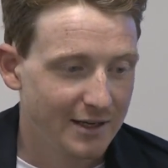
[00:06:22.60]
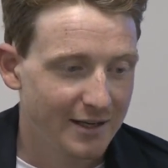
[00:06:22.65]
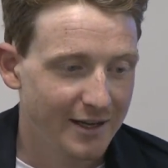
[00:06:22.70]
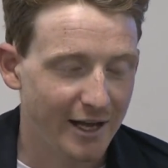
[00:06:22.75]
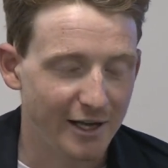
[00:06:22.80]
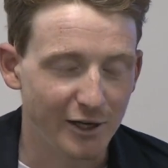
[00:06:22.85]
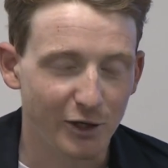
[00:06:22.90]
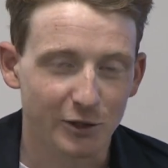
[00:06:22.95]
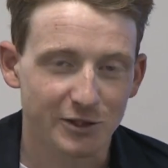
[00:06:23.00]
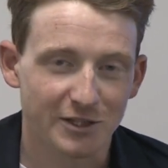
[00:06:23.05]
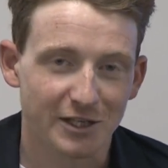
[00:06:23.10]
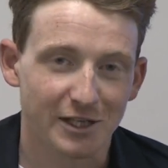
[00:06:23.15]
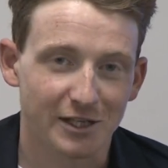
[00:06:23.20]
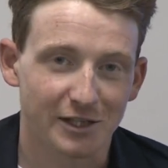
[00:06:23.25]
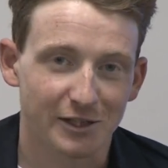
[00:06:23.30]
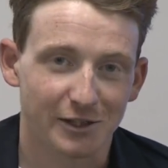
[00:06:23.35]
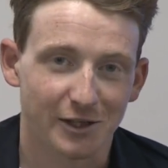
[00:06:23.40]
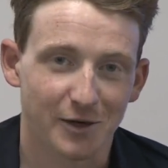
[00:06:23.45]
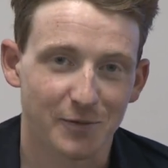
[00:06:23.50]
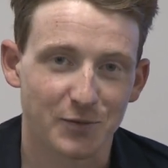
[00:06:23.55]

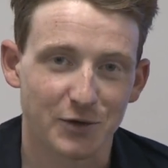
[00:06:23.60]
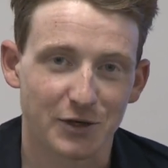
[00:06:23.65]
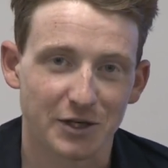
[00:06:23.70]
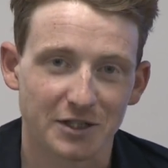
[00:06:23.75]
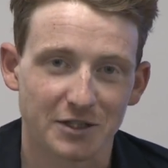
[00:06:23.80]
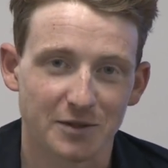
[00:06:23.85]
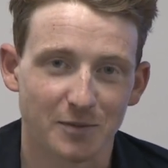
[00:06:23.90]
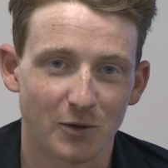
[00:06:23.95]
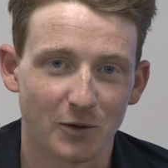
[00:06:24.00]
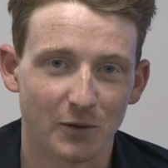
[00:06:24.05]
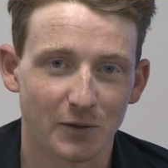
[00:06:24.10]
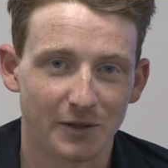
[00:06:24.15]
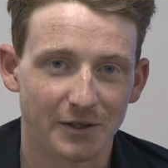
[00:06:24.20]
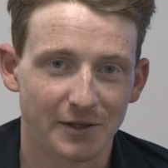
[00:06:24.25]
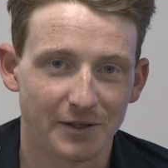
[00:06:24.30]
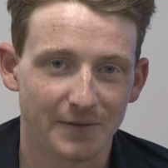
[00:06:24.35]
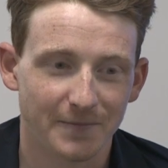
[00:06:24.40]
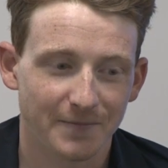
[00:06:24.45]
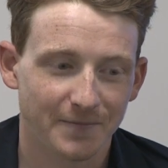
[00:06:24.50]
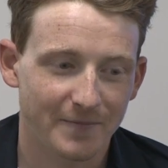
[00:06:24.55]
chaotic and unpredictable,
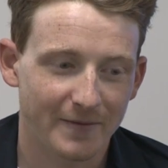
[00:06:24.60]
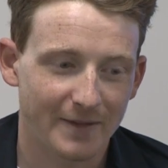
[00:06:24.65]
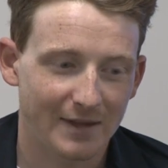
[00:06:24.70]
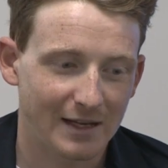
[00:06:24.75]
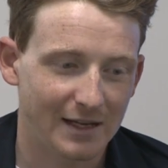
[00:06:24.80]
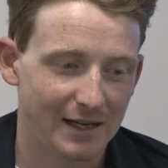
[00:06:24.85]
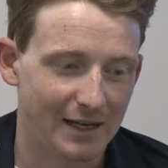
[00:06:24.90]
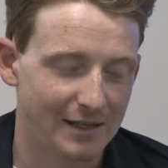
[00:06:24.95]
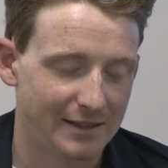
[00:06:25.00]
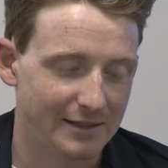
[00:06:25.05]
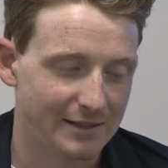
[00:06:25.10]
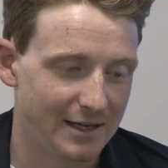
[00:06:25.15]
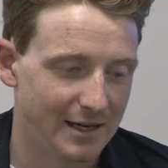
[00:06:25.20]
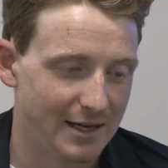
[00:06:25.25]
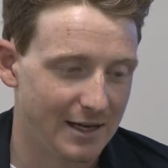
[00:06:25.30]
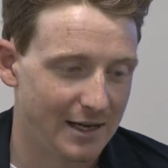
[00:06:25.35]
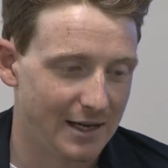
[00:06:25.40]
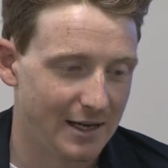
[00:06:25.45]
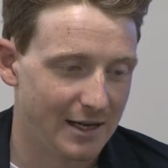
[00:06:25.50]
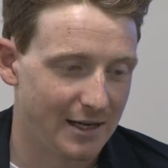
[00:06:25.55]
and and
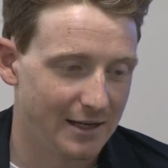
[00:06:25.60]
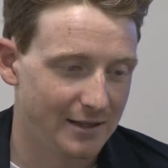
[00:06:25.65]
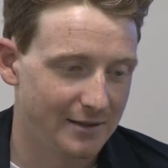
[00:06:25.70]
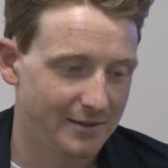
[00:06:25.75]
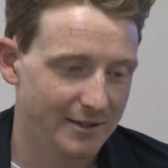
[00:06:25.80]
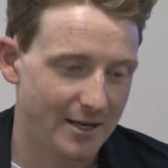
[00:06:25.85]
uh,